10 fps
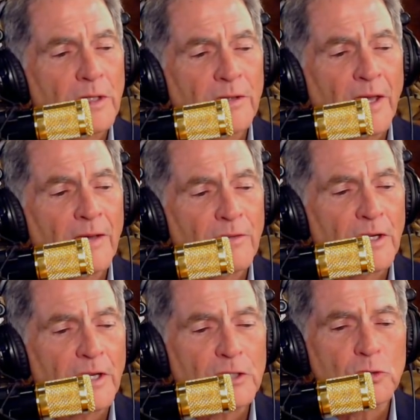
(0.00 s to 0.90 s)
they have
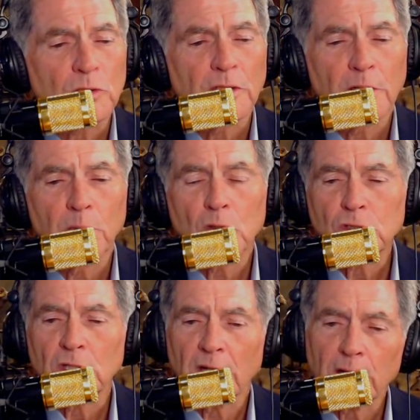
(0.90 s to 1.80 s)
intellectual and
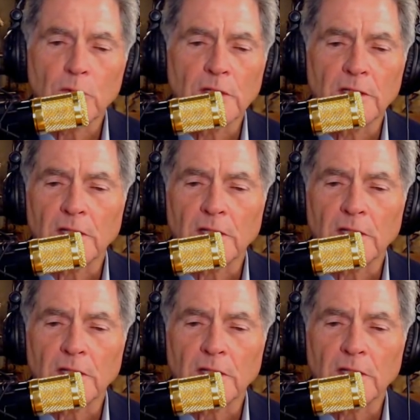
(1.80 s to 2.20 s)
emotional equity in the